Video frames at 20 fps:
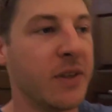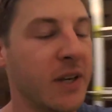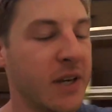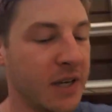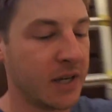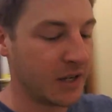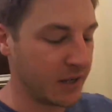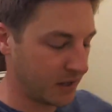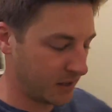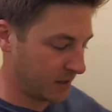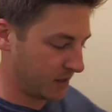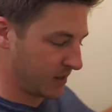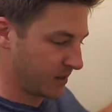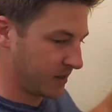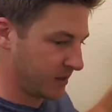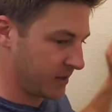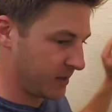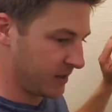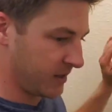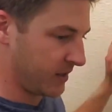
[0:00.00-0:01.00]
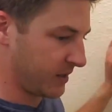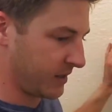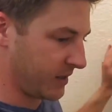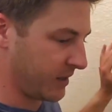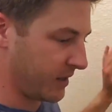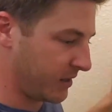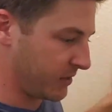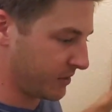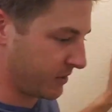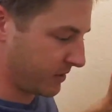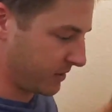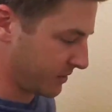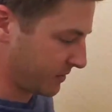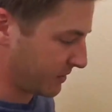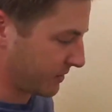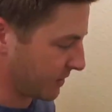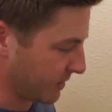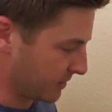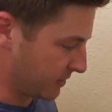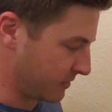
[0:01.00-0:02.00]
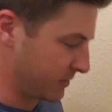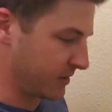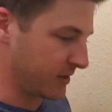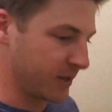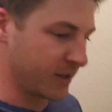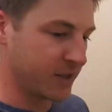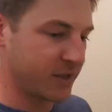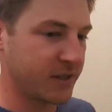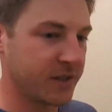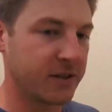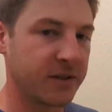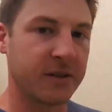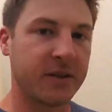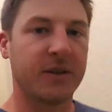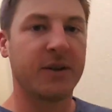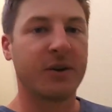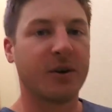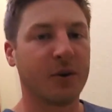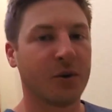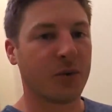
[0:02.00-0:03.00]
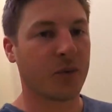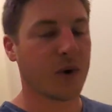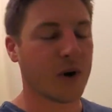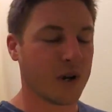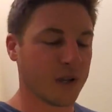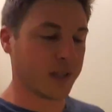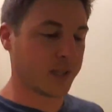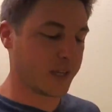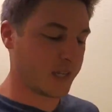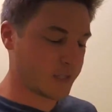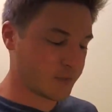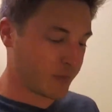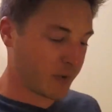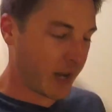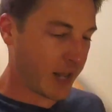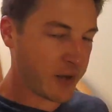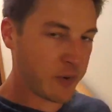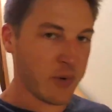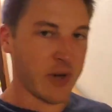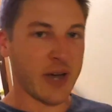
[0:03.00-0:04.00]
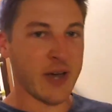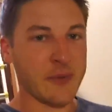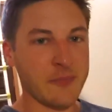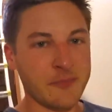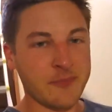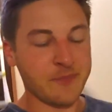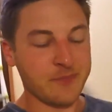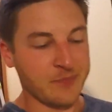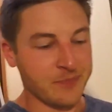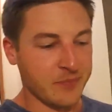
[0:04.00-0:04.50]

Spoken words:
the other color that this wall is. But anyway,